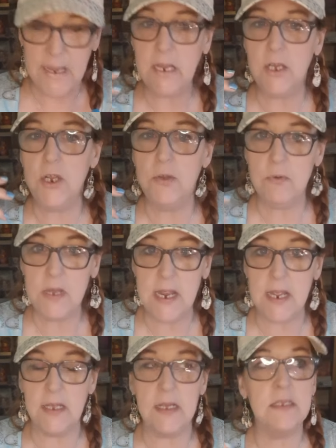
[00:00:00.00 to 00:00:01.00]
being
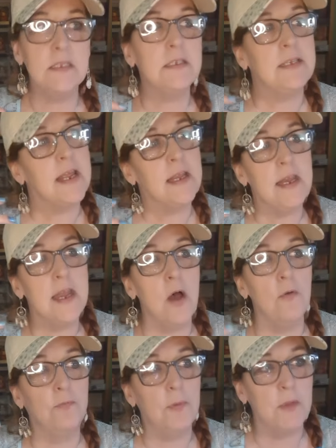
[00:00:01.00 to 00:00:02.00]
unique, standing
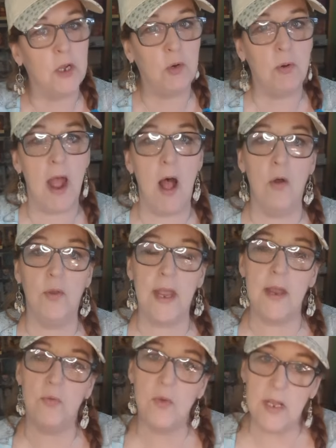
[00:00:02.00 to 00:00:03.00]
out from the crowd
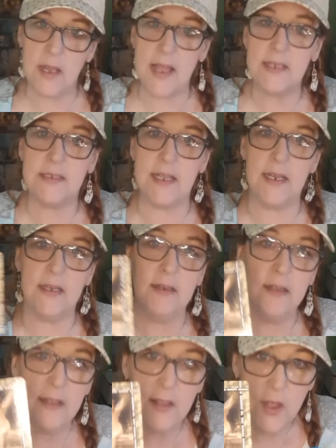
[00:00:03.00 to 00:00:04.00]
and realizing
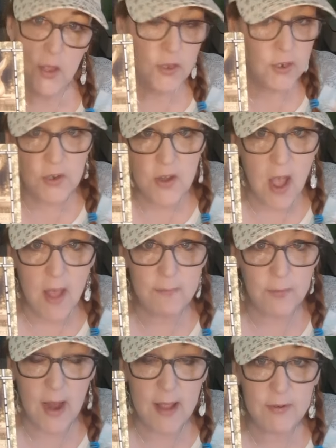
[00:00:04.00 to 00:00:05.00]
you're not
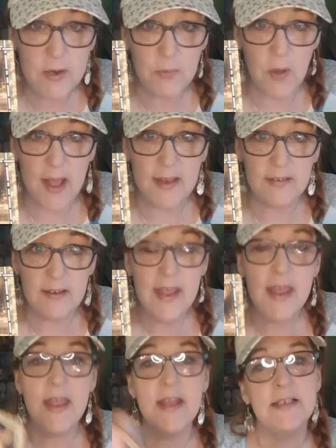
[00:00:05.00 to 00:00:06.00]
for everyone,
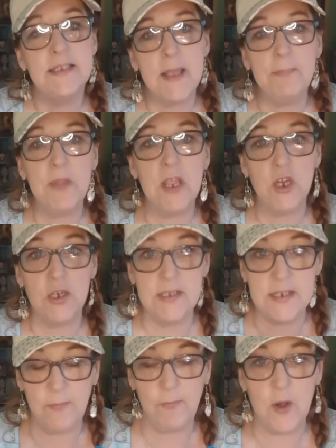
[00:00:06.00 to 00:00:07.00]
except that your
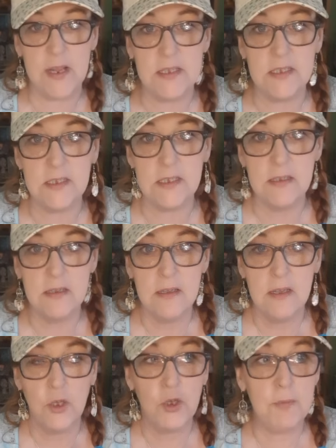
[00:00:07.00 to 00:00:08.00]
difference
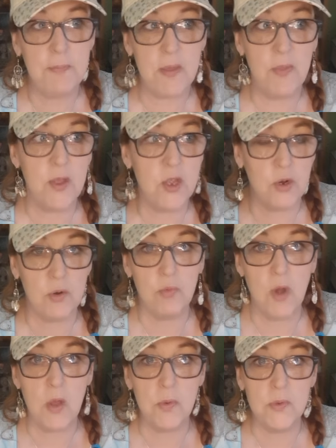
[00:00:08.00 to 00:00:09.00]
could be that you're a
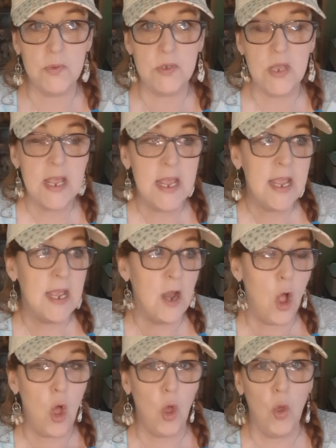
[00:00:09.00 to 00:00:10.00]
rose in
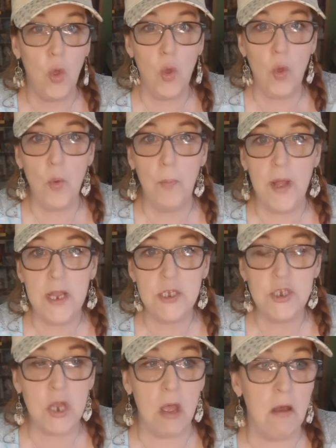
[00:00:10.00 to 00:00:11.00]
a whole
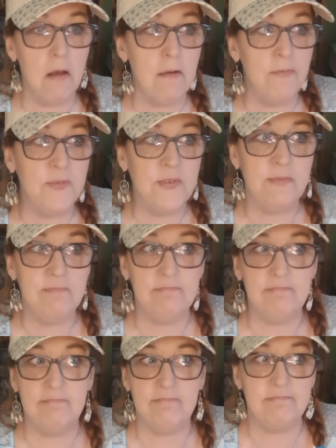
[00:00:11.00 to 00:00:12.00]
bunch of
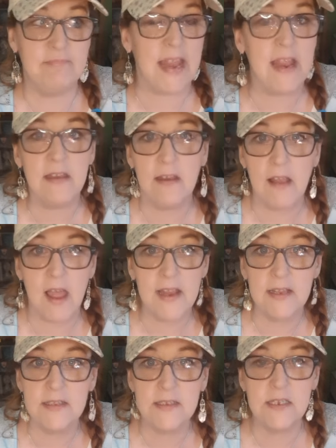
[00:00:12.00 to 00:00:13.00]

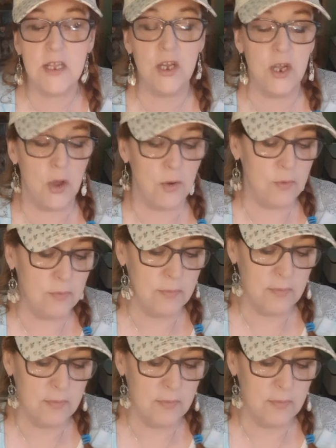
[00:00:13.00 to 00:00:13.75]
dandelions, you know?